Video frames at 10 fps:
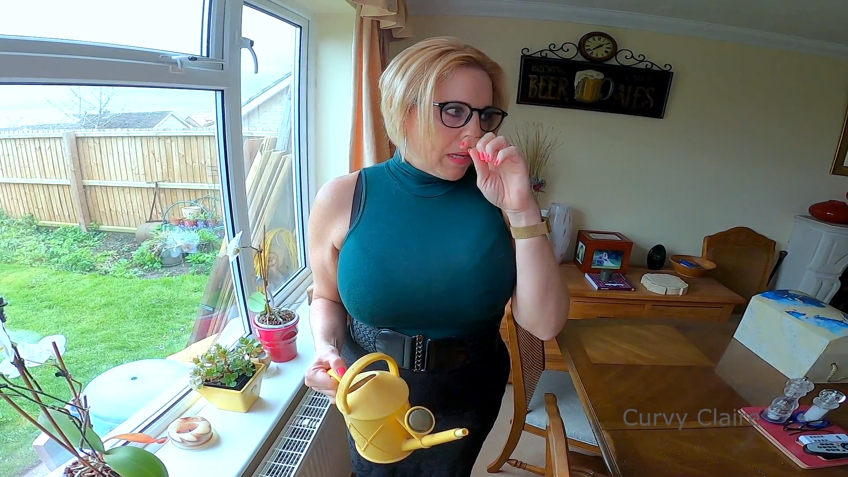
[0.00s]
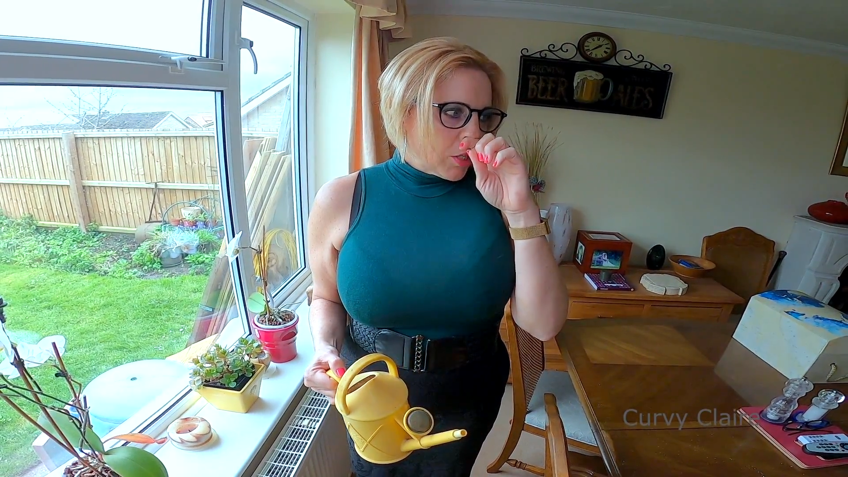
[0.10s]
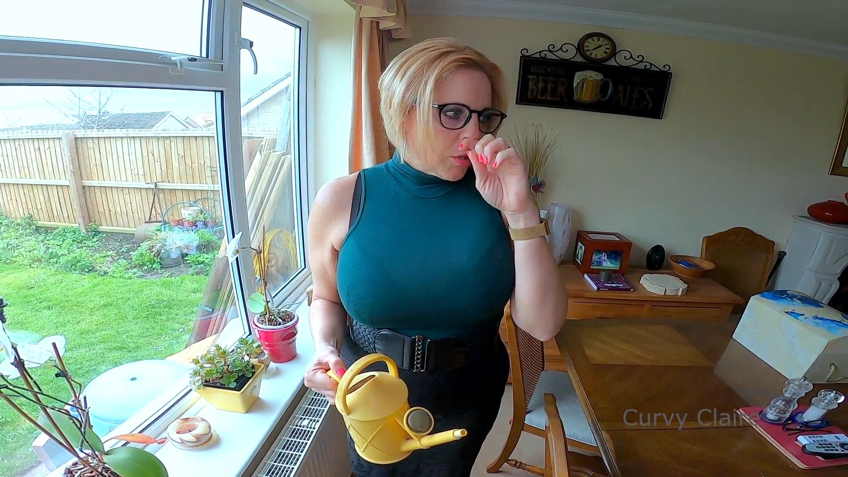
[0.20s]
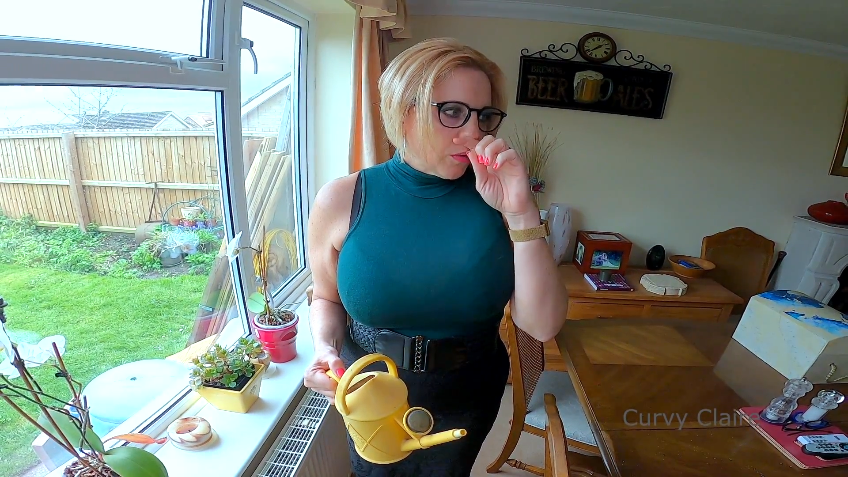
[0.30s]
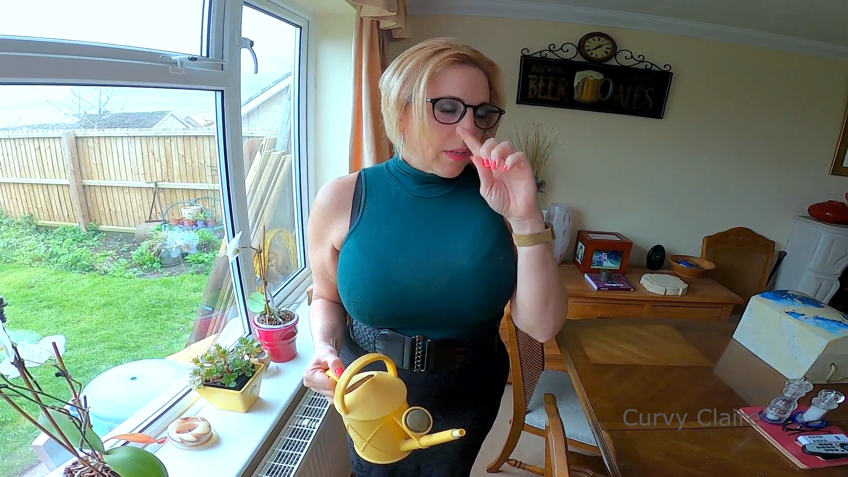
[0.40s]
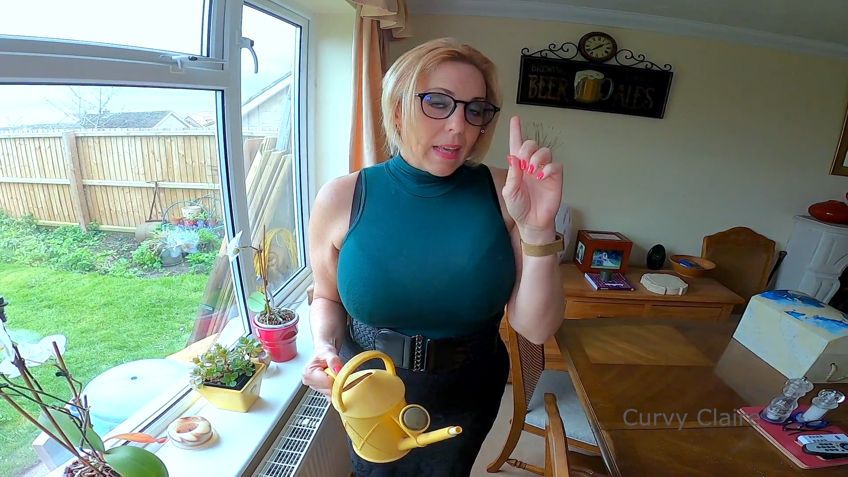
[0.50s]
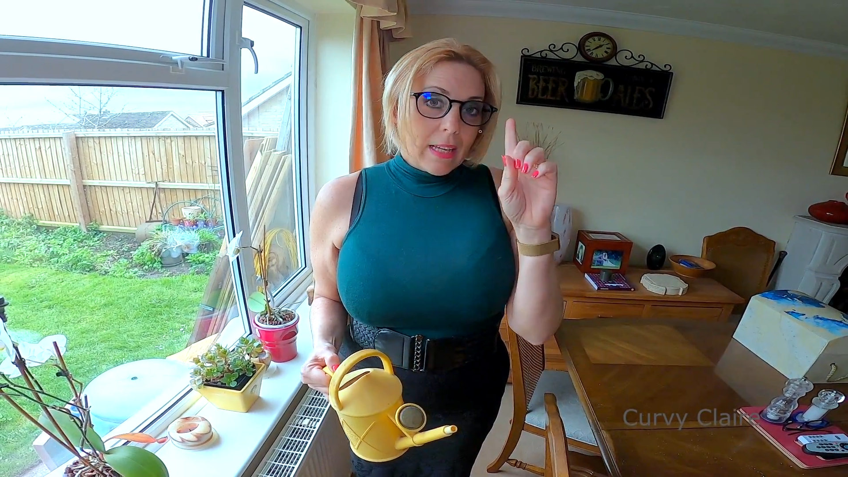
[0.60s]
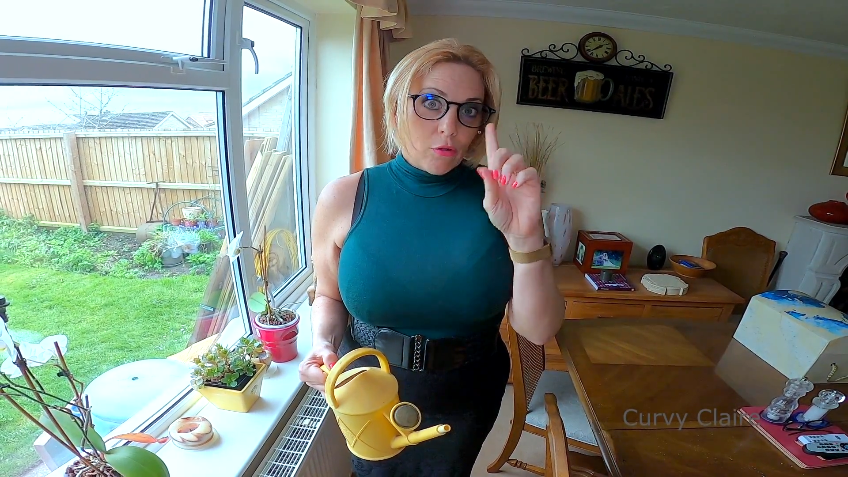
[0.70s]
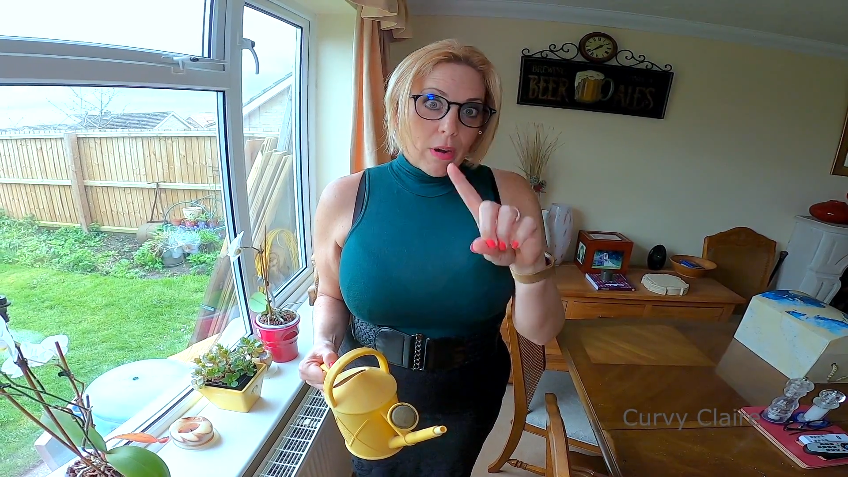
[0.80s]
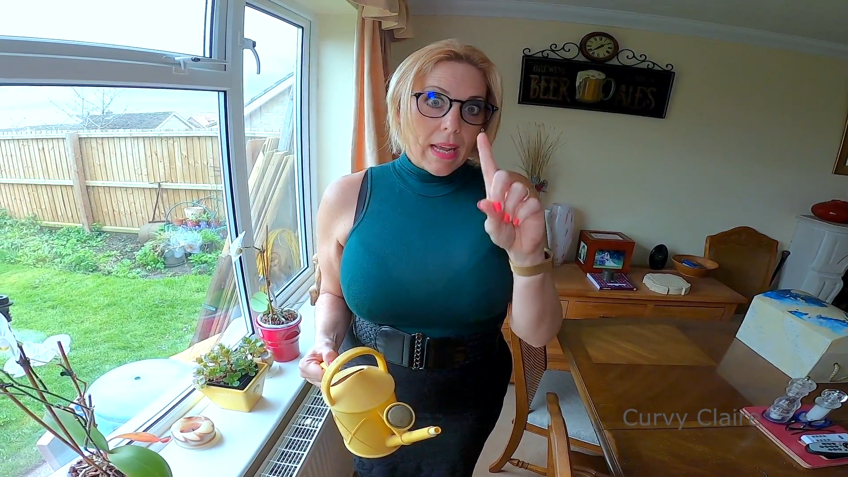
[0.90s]
make sure that
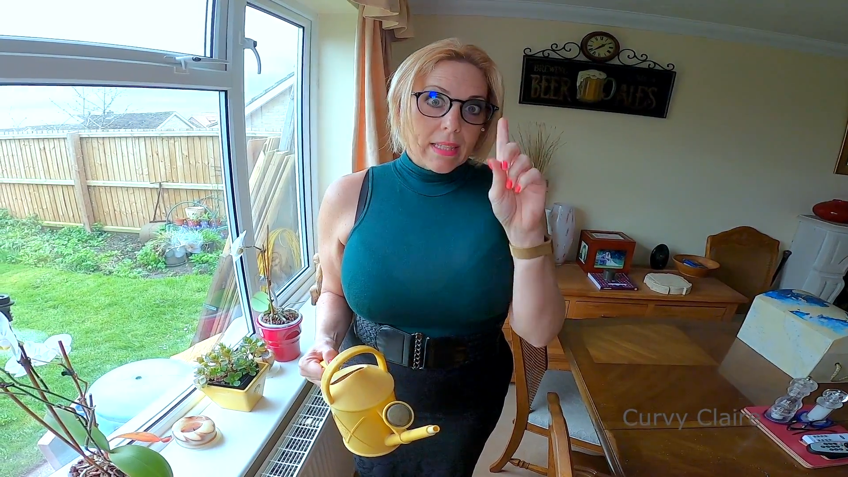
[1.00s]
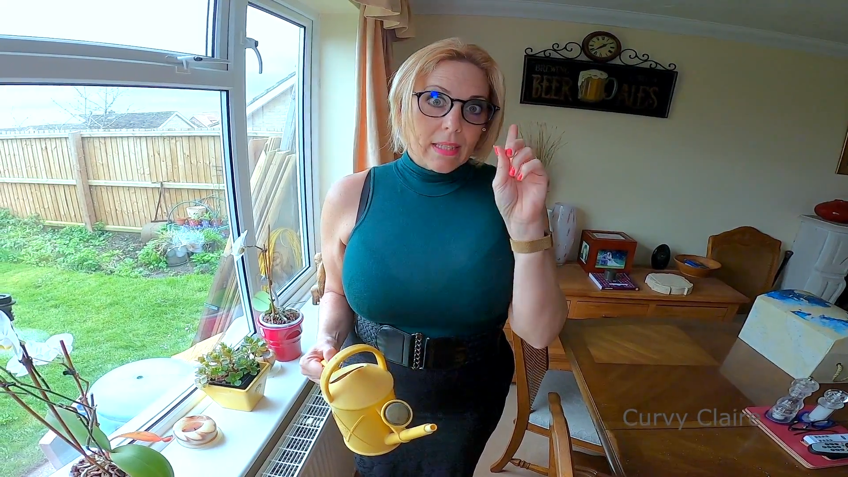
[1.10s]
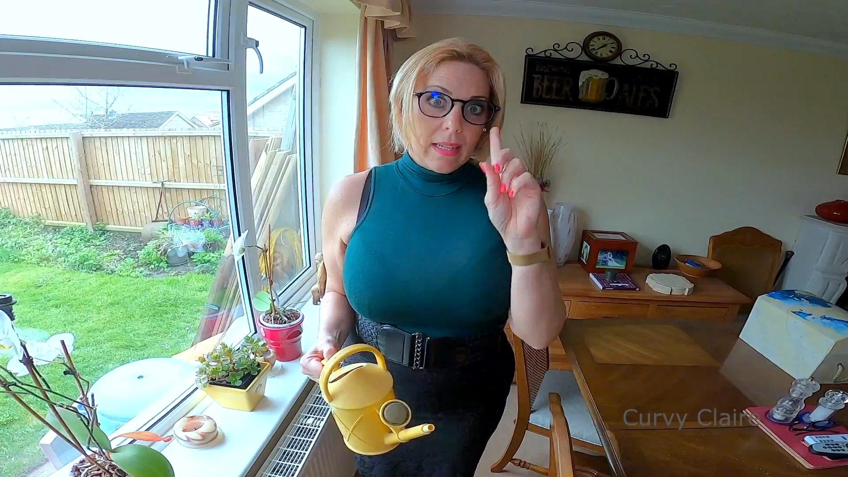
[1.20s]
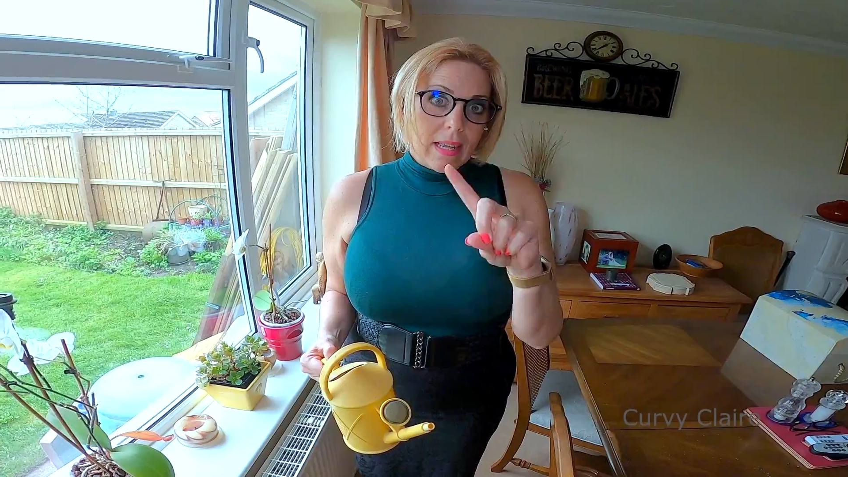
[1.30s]
that dress